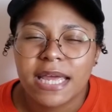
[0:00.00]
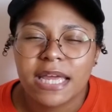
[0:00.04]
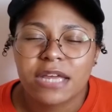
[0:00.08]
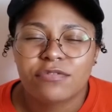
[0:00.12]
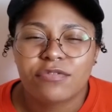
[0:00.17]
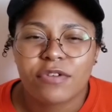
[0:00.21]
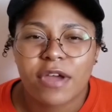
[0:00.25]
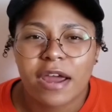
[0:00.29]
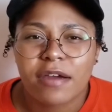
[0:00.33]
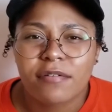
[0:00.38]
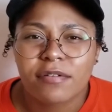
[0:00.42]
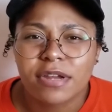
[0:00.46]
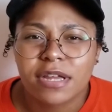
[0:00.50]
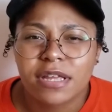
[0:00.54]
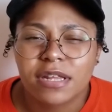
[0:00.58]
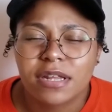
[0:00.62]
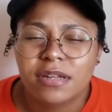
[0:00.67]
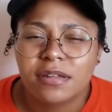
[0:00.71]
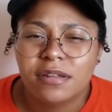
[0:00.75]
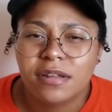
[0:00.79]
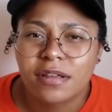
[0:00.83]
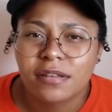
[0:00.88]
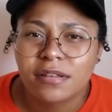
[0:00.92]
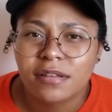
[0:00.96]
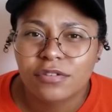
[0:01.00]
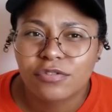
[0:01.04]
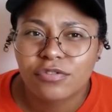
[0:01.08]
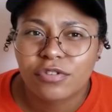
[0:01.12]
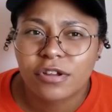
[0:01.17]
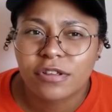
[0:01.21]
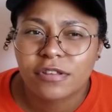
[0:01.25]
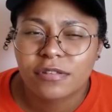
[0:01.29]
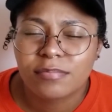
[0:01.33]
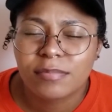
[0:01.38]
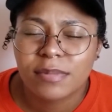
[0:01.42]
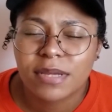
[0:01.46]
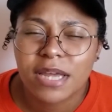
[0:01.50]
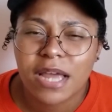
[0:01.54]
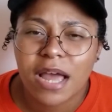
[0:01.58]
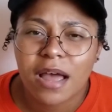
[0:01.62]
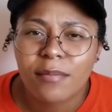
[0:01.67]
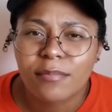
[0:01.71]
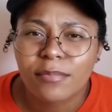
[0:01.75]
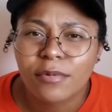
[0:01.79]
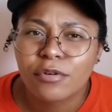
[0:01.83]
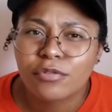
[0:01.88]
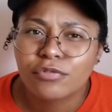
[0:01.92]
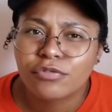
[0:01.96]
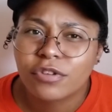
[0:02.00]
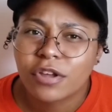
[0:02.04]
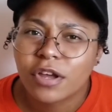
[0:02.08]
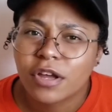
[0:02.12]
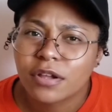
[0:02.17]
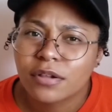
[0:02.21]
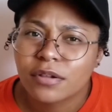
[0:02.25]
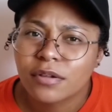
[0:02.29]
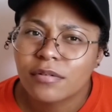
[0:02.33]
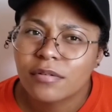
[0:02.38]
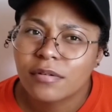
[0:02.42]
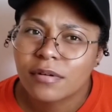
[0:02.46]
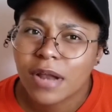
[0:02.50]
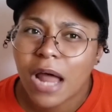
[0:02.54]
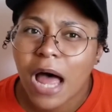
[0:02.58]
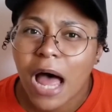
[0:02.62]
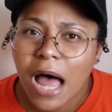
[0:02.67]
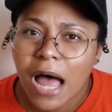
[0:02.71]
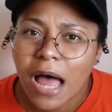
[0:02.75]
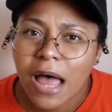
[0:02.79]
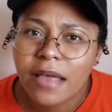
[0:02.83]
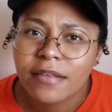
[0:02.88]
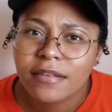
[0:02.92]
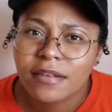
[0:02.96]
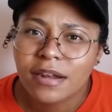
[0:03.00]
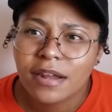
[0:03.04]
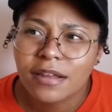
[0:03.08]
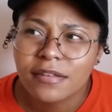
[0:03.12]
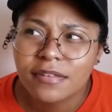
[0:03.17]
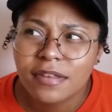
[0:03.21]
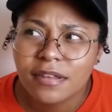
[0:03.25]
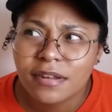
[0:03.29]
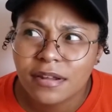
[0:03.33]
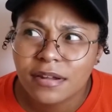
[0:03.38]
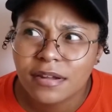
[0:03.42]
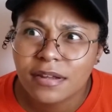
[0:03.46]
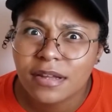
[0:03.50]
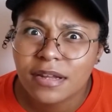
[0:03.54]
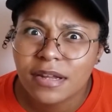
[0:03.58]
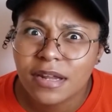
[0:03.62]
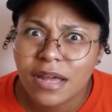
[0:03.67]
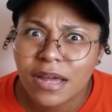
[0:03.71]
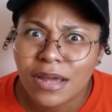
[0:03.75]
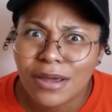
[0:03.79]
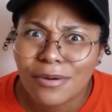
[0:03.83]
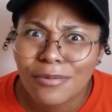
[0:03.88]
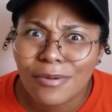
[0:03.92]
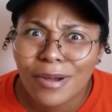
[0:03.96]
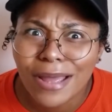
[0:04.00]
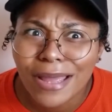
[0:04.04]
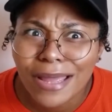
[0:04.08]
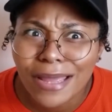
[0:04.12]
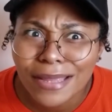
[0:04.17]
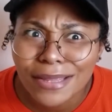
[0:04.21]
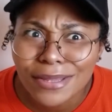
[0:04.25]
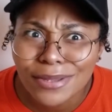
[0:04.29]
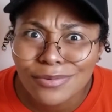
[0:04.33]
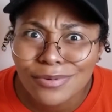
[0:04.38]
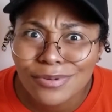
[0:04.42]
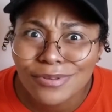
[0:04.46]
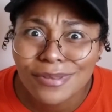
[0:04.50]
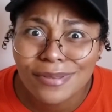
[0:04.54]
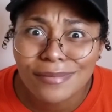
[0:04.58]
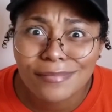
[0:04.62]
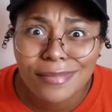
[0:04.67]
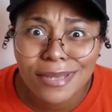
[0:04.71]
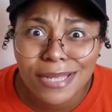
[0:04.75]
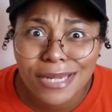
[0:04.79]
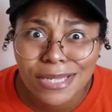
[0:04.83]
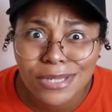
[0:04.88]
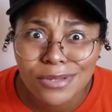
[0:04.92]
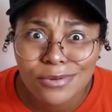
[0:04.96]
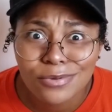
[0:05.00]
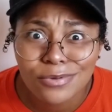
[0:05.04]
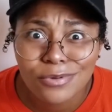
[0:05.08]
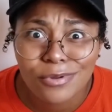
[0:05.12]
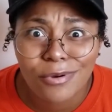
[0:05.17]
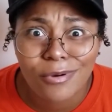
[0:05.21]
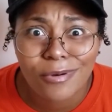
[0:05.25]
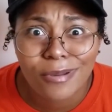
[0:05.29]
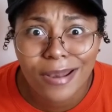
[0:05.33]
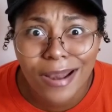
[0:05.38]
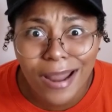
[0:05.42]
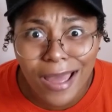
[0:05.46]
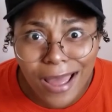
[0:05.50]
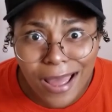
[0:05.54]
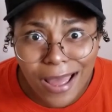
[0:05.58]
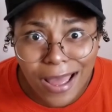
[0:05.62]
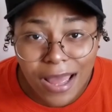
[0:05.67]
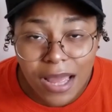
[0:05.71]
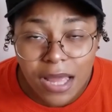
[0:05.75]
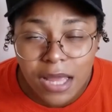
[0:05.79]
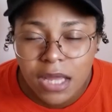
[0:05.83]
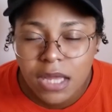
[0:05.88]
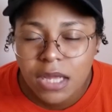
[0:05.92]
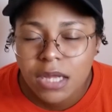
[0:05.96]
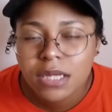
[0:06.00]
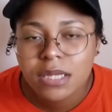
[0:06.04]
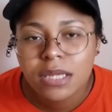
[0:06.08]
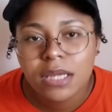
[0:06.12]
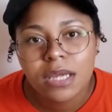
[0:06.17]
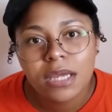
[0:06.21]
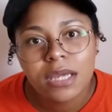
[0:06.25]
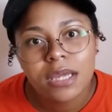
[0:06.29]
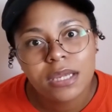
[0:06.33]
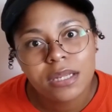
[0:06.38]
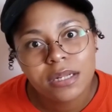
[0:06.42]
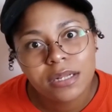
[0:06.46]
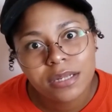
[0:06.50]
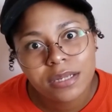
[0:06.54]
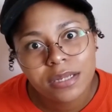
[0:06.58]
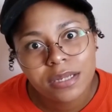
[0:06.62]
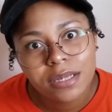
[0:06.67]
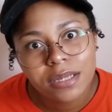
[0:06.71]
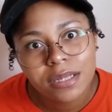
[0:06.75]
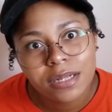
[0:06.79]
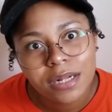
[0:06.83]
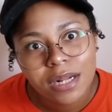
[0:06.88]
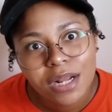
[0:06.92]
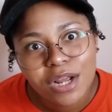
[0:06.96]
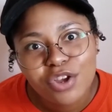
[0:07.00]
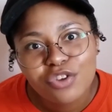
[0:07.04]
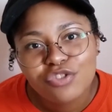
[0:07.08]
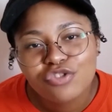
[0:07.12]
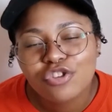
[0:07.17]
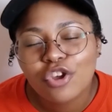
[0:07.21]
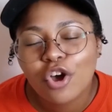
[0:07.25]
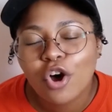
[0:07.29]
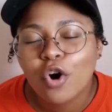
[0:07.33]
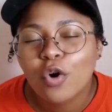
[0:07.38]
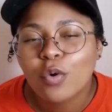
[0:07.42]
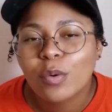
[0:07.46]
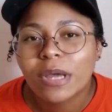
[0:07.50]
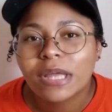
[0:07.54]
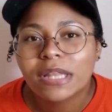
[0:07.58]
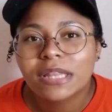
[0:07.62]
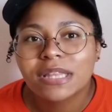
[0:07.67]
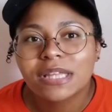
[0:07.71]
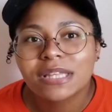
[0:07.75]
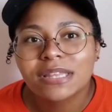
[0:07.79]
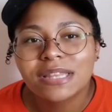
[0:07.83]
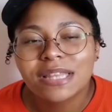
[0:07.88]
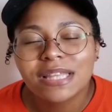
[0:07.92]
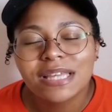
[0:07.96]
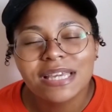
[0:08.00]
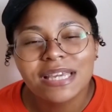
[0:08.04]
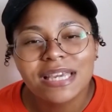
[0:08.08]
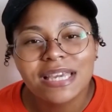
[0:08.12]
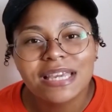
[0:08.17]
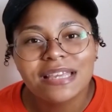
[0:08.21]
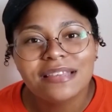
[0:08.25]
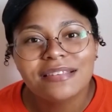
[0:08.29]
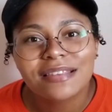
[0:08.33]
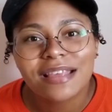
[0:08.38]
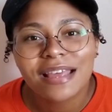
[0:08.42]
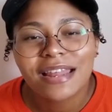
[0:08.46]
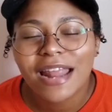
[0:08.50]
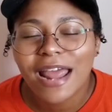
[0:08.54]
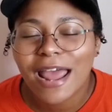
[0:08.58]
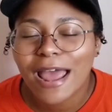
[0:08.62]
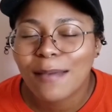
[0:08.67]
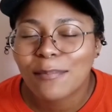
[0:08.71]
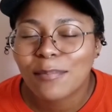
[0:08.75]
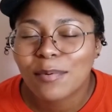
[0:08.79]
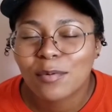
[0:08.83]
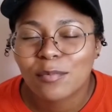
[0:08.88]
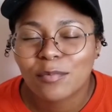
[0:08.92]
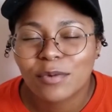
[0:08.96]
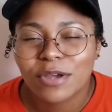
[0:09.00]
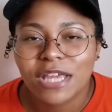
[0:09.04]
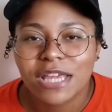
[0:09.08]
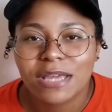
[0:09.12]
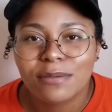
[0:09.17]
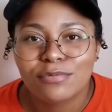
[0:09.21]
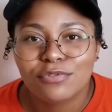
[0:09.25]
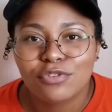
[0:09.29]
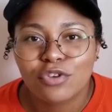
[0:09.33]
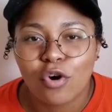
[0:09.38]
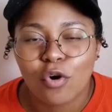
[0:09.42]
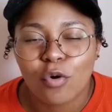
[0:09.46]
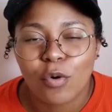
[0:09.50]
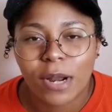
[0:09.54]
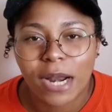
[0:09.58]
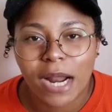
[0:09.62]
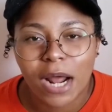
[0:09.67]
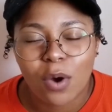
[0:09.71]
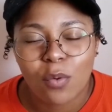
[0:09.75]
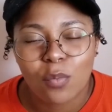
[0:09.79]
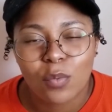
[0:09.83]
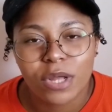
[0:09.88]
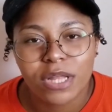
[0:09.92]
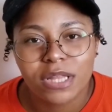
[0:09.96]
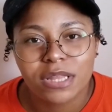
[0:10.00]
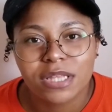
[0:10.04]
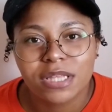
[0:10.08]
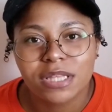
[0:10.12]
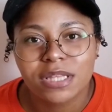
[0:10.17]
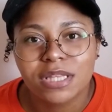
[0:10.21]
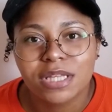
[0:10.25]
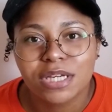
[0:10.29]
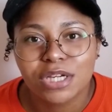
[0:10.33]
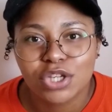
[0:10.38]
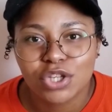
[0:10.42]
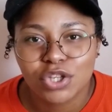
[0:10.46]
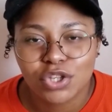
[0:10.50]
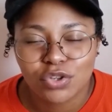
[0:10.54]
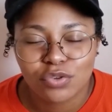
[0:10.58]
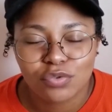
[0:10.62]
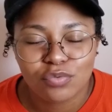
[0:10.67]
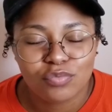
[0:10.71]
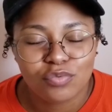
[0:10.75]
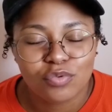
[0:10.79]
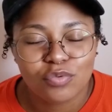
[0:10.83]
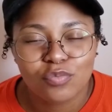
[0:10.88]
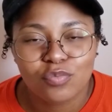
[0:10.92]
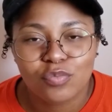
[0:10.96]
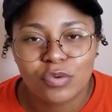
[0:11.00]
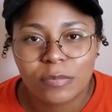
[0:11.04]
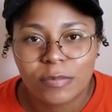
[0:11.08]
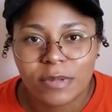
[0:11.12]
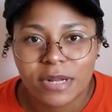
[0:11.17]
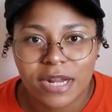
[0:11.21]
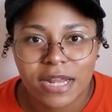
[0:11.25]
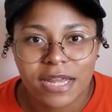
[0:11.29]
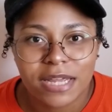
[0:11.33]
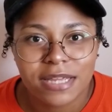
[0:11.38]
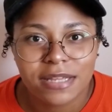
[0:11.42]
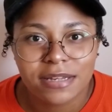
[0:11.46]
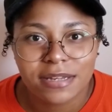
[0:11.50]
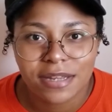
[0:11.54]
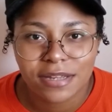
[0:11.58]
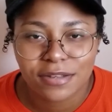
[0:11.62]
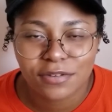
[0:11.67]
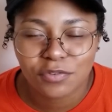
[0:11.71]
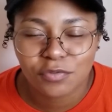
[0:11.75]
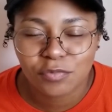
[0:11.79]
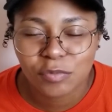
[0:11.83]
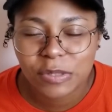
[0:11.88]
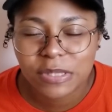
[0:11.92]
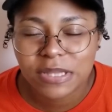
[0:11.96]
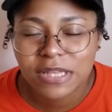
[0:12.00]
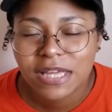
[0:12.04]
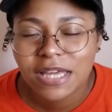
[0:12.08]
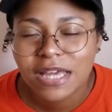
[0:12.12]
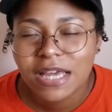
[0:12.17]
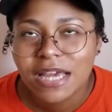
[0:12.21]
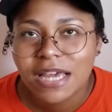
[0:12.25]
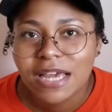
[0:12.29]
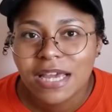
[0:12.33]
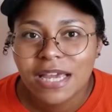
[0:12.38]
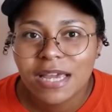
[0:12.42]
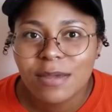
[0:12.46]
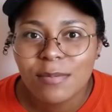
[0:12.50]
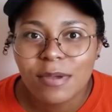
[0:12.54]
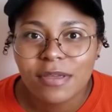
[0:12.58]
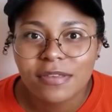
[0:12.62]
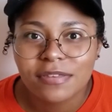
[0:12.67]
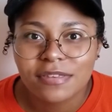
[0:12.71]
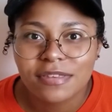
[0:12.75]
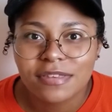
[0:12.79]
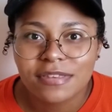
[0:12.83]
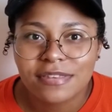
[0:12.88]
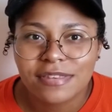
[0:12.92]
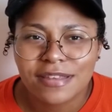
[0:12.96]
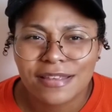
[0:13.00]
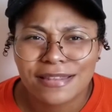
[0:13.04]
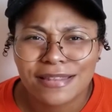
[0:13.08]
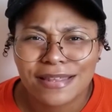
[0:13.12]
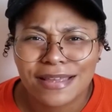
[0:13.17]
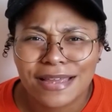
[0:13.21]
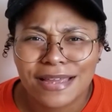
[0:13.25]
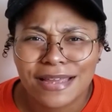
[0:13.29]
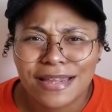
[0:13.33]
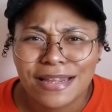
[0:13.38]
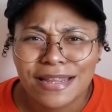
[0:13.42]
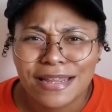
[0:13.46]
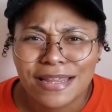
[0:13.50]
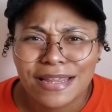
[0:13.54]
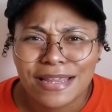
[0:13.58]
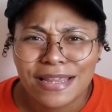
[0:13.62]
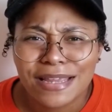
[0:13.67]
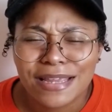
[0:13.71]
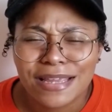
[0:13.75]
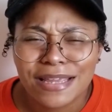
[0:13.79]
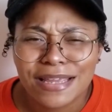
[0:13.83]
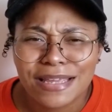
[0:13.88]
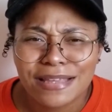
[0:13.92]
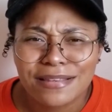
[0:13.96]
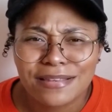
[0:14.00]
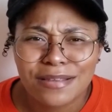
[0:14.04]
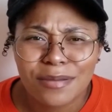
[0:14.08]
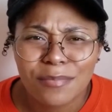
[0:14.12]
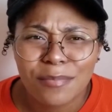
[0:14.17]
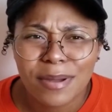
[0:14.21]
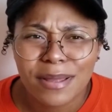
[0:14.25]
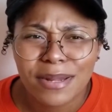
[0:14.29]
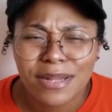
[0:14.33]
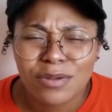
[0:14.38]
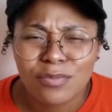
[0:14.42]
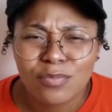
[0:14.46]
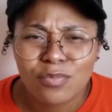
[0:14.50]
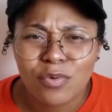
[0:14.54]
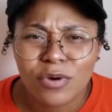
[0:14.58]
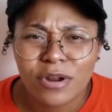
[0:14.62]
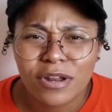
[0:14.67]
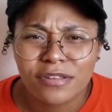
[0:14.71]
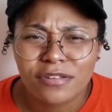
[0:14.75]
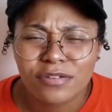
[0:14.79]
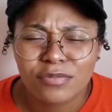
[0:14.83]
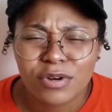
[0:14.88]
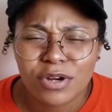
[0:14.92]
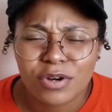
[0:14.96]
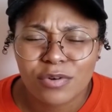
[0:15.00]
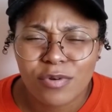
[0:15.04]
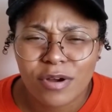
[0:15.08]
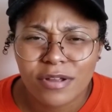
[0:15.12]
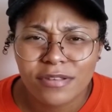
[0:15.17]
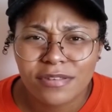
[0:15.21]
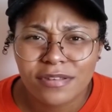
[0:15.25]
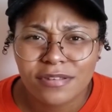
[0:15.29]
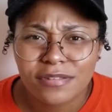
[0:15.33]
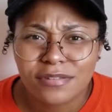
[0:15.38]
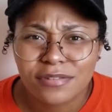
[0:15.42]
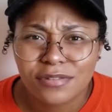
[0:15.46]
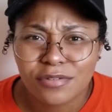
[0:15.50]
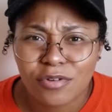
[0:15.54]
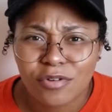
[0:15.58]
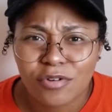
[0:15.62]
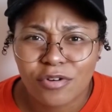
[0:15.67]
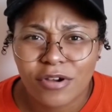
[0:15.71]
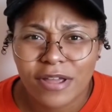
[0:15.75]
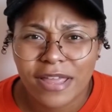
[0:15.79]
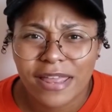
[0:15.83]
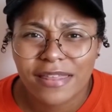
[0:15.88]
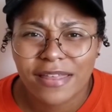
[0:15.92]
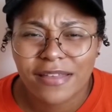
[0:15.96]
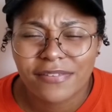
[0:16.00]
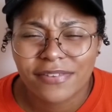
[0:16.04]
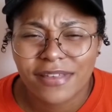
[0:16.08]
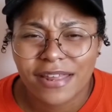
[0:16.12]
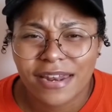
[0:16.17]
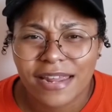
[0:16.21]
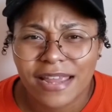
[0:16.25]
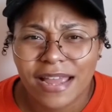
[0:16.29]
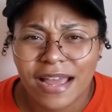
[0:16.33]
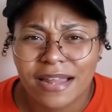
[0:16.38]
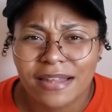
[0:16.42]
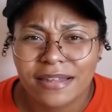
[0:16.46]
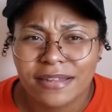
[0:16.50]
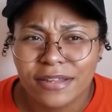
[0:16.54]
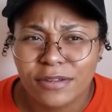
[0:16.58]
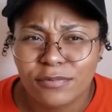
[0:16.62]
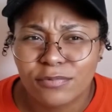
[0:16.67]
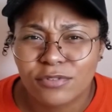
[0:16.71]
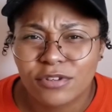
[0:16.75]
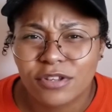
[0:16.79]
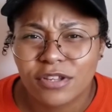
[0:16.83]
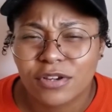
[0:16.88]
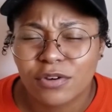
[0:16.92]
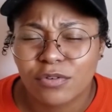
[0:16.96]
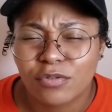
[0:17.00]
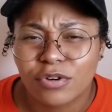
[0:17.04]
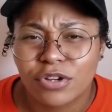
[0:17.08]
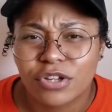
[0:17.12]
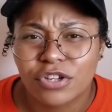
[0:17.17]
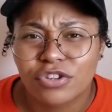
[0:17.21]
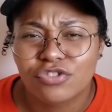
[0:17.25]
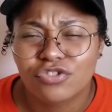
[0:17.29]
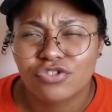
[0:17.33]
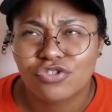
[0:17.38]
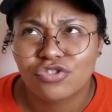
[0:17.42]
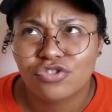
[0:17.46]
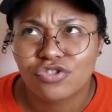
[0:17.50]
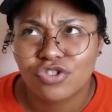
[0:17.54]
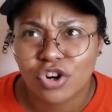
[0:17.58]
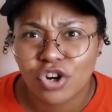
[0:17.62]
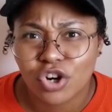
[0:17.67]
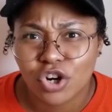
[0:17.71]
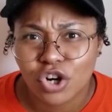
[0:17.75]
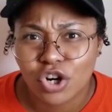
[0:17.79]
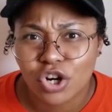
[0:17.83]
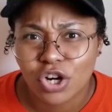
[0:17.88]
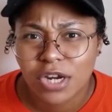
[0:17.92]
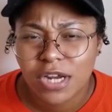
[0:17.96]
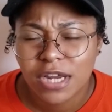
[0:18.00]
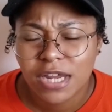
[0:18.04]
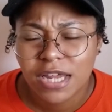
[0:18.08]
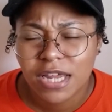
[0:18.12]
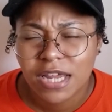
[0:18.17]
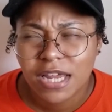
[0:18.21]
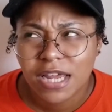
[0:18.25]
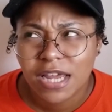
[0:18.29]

if Ariella doesn't trust me, I'm going to tell little lies. And they sitting there looking like, what? You just admitted you was going to lie? Yeah, he did. So the thing he said happened when he was going out with the cute woman that he dances with. He basically said that somebody wanted to request a song, and that's how they got lipstick on his shirt.